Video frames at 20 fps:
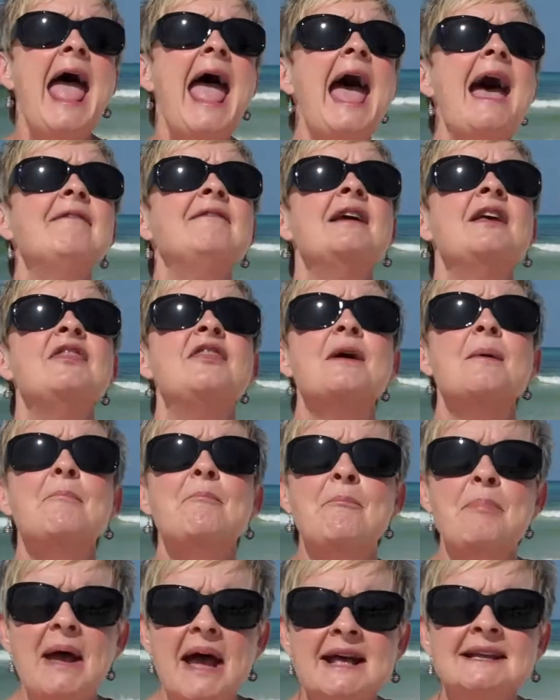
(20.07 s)
having the
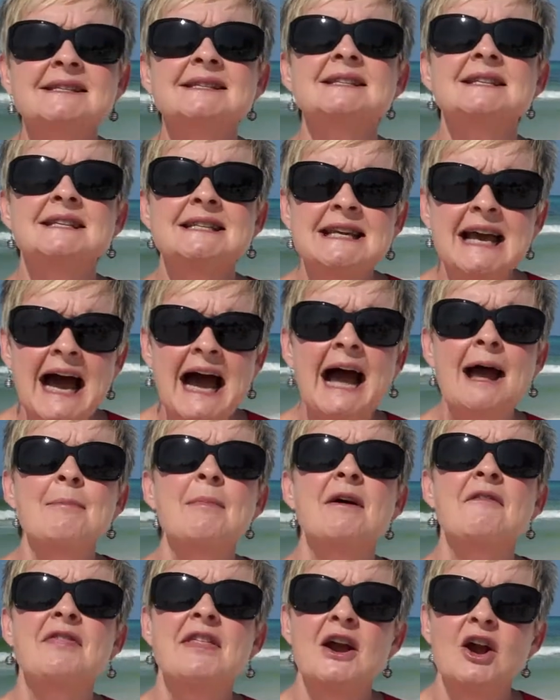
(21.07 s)
best time
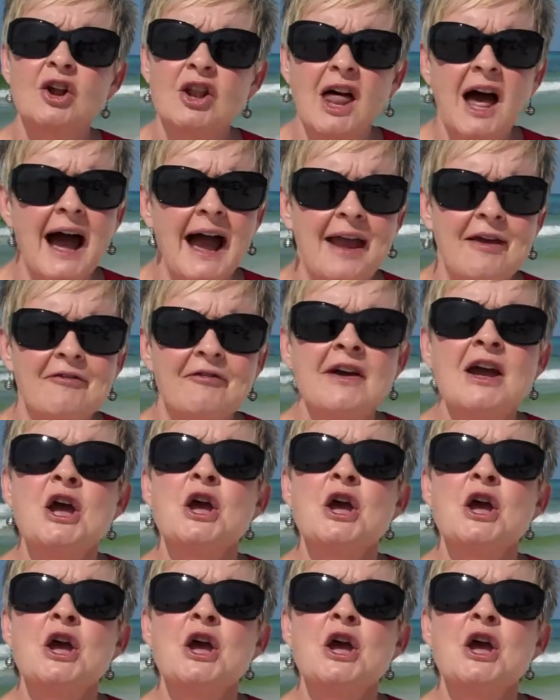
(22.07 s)
of their life.